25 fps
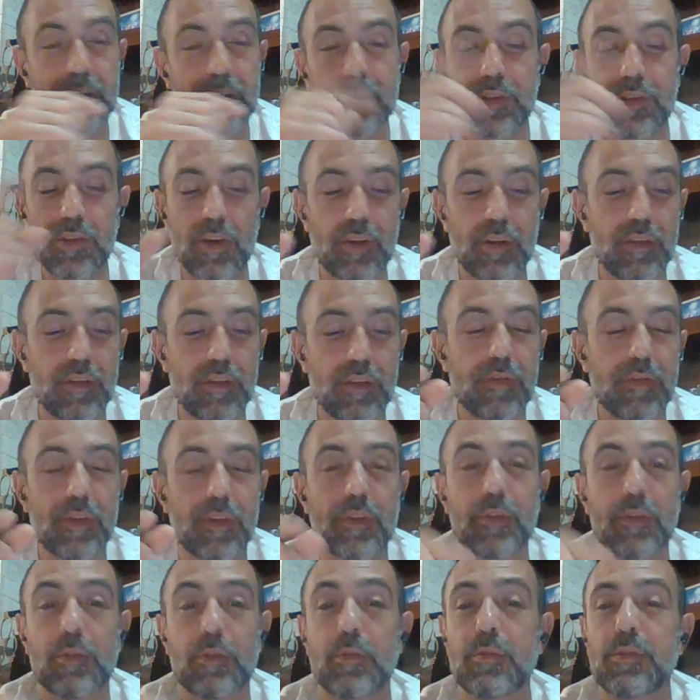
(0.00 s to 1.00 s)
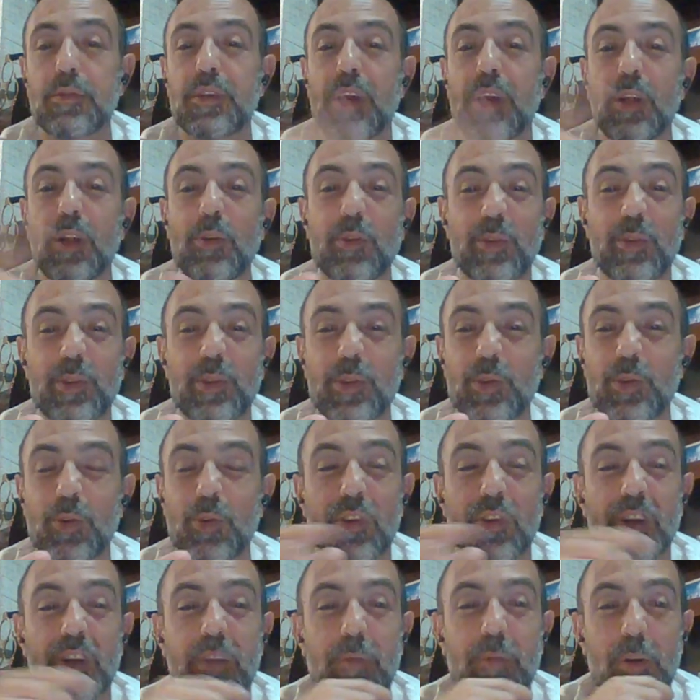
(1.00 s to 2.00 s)
me to start the video, tell you the
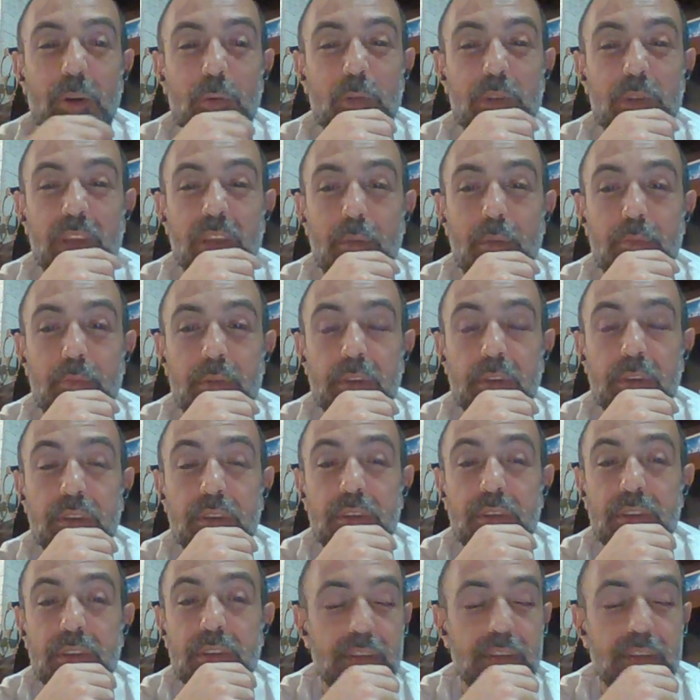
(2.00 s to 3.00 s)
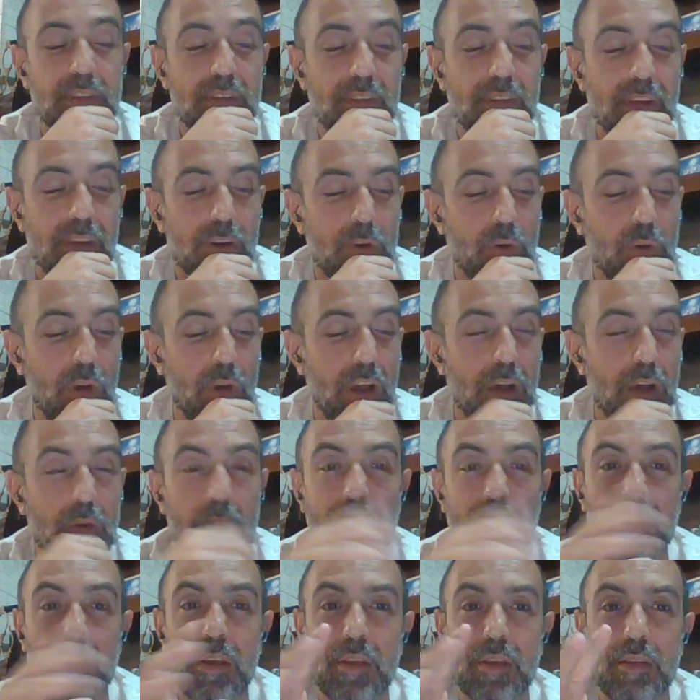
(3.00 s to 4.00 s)
story about what happened. I don't
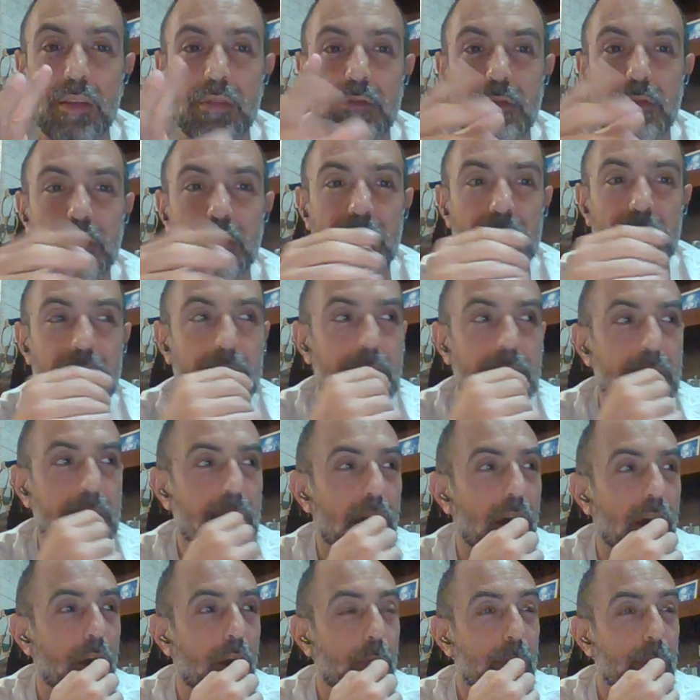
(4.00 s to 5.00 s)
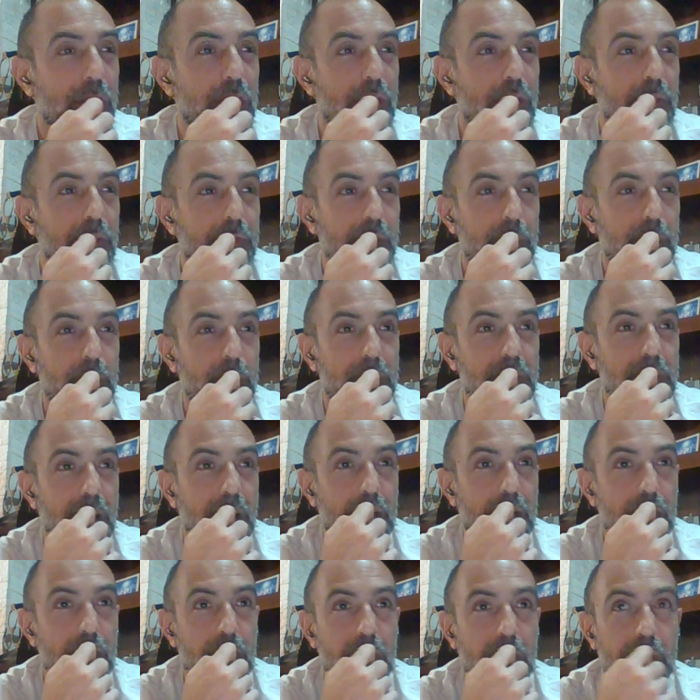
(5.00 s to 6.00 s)
know how much of it was
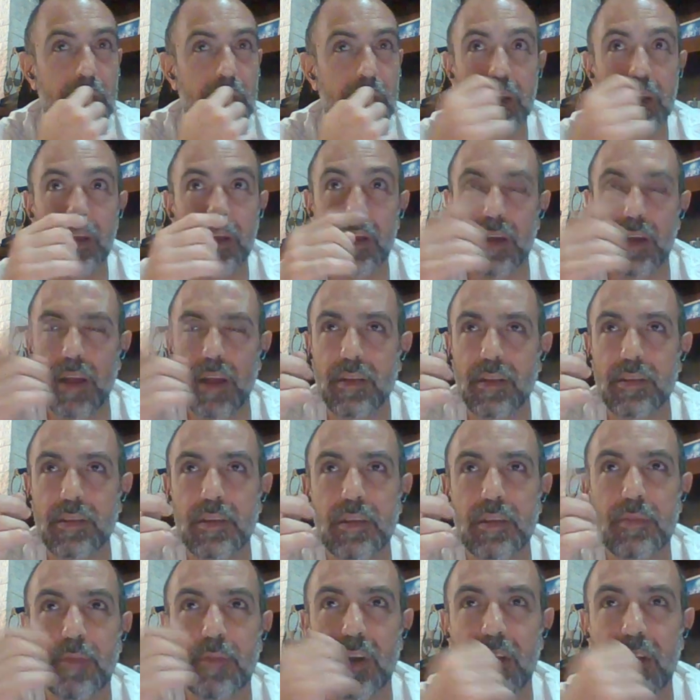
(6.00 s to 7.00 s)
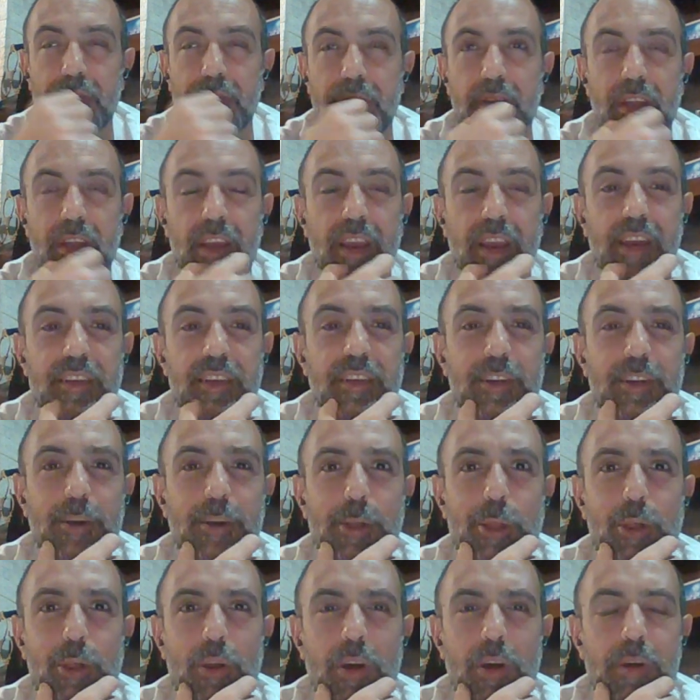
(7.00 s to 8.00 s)
actually like connected, but I feel like I did a
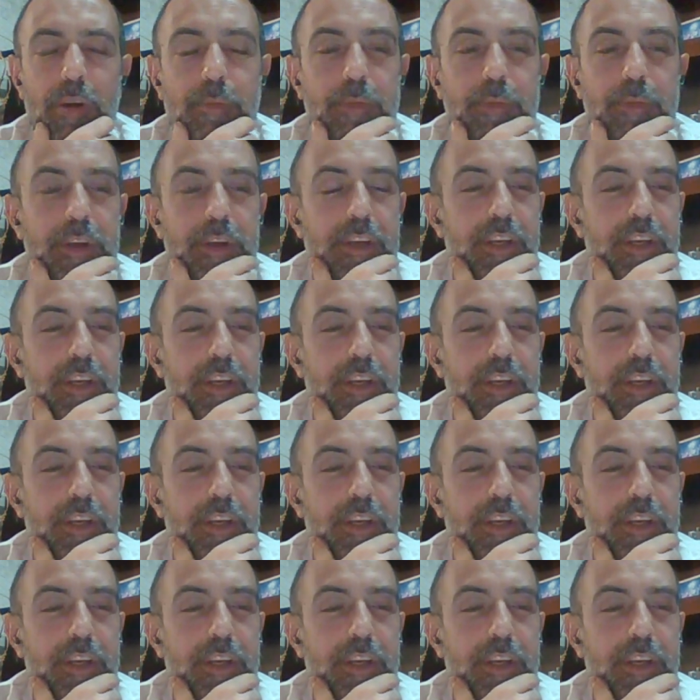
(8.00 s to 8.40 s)
good job.